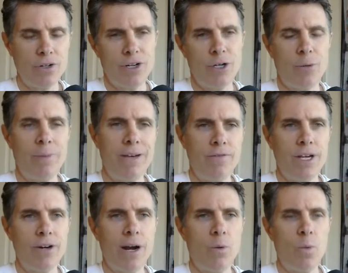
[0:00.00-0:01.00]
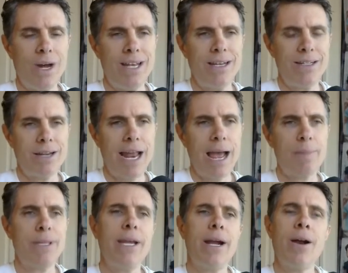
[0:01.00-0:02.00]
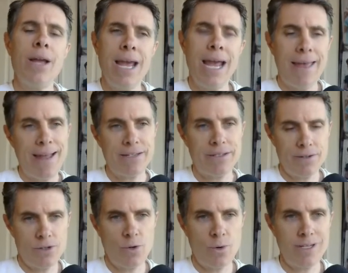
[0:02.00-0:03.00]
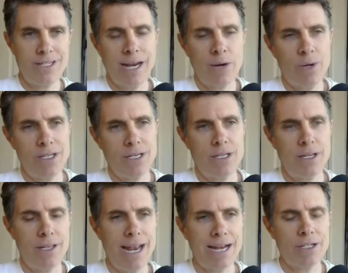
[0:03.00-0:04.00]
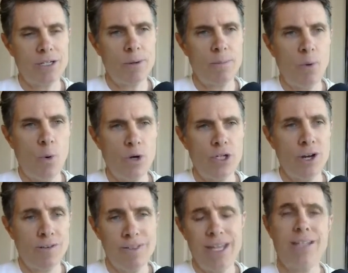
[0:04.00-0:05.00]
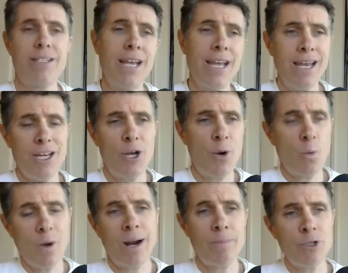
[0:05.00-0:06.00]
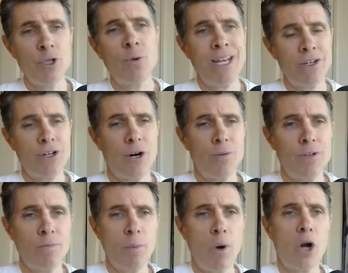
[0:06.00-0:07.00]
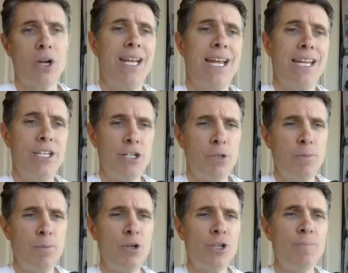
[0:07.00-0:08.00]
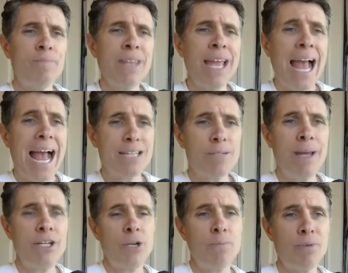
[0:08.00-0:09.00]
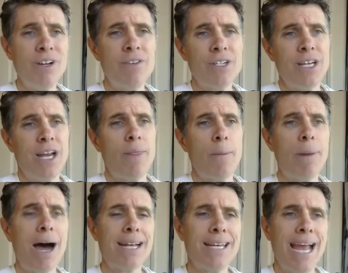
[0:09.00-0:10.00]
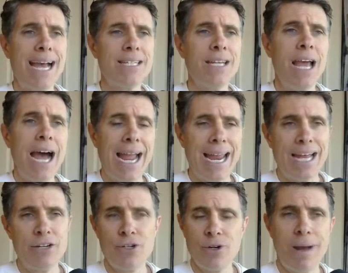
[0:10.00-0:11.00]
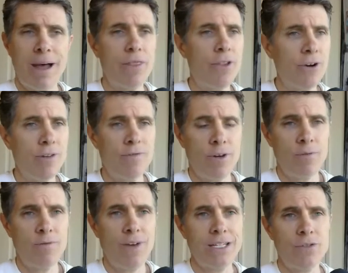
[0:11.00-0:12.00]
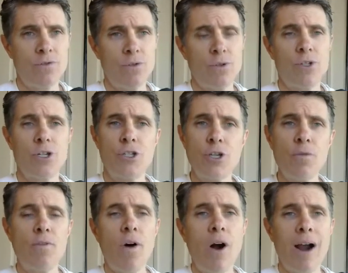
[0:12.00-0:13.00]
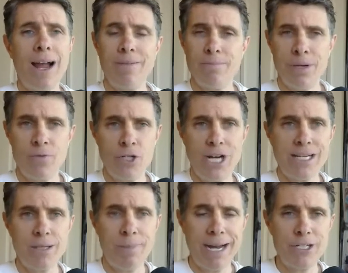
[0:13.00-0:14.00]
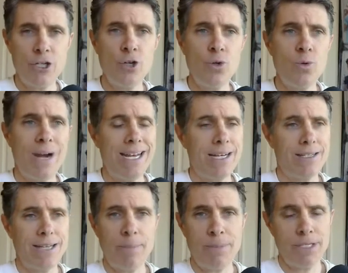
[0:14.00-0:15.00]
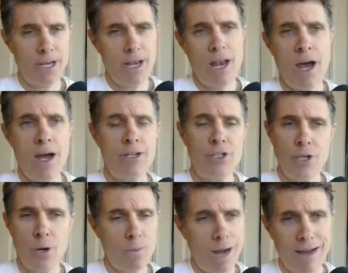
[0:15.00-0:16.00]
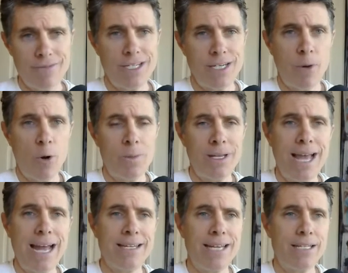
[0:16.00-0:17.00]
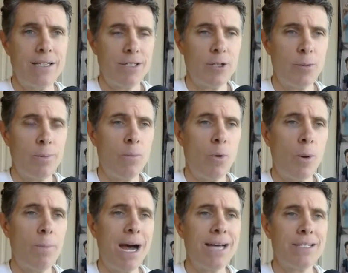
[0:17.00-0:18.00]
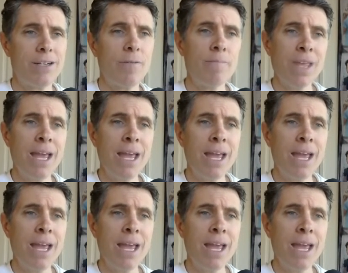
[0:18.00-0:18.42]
a little bit and figure out what is going to happen there, and that sort of segues into the next portion of this. You know what I'm doing in terms of marketing and distribution. As mentioned previously on the podcast, I entered about 30 film festivals so far I've been rejected by two and accepted to none. So obviously I'm hoping that gets a little bit more positive.